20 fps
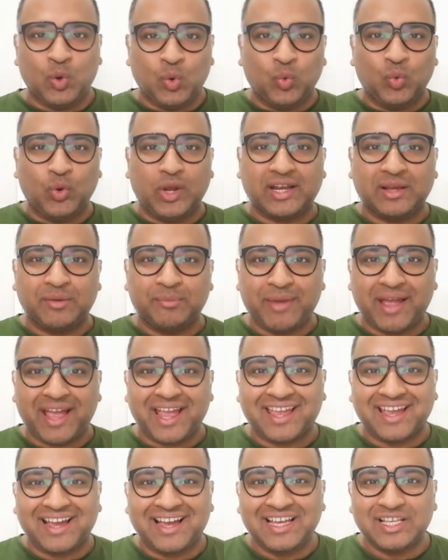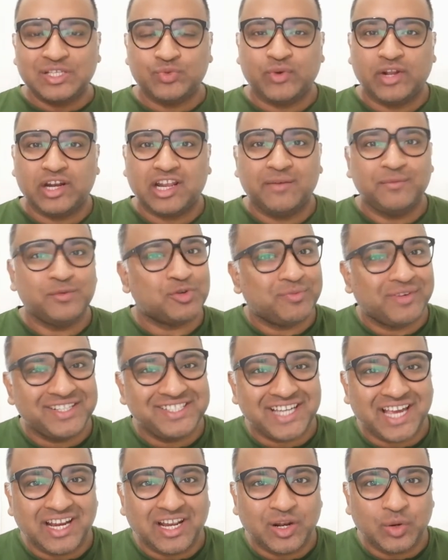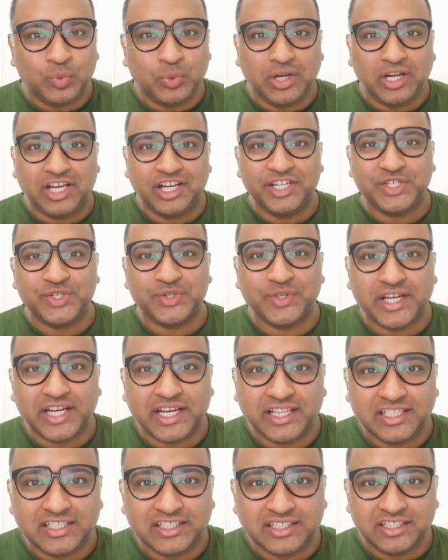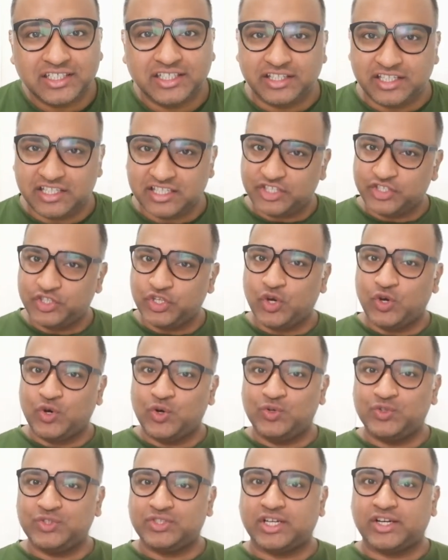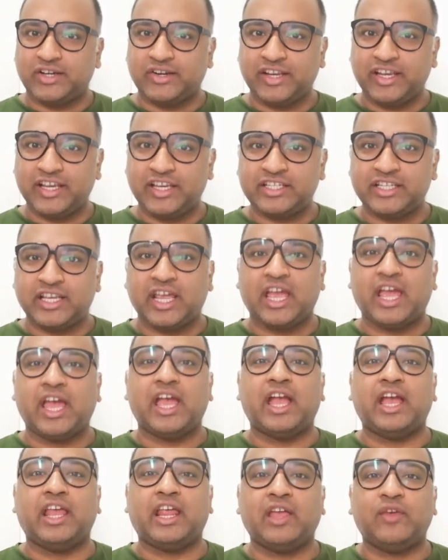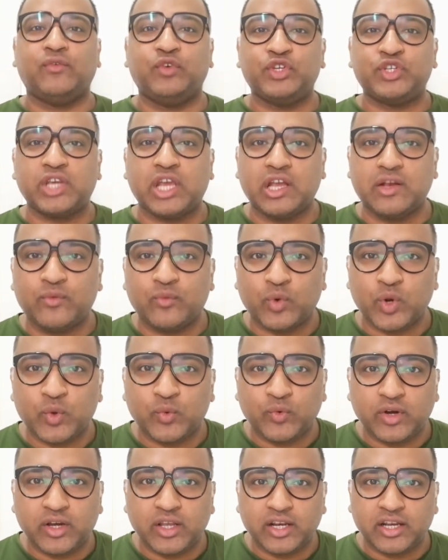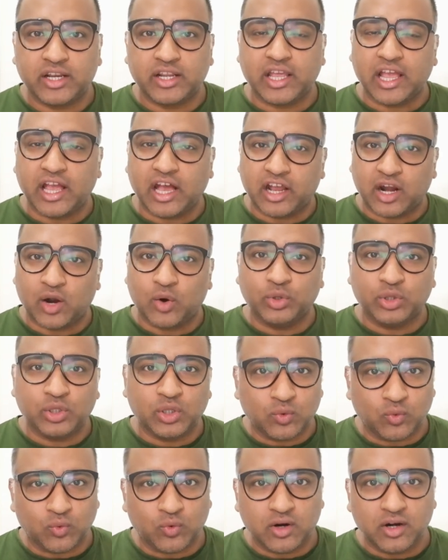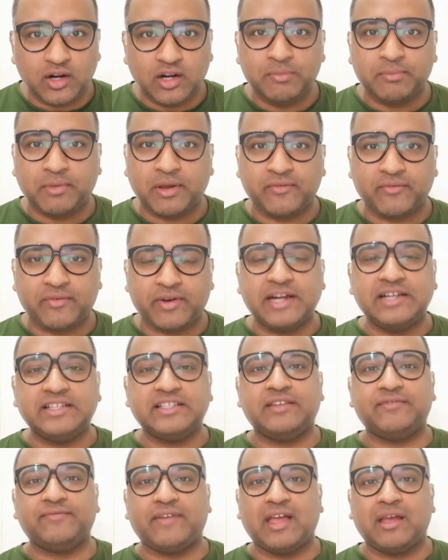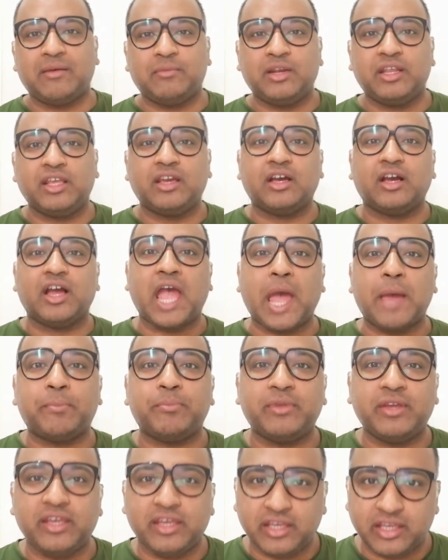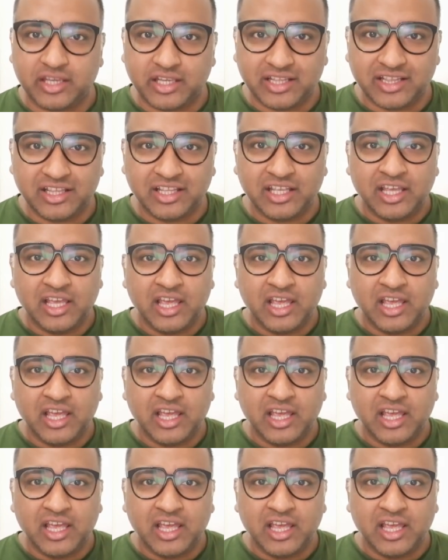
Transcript: Welcome back guys, welcome to my channel, we learn together. This is your host Harish and I wish everyone around the world, my friends and family, a happy Eid.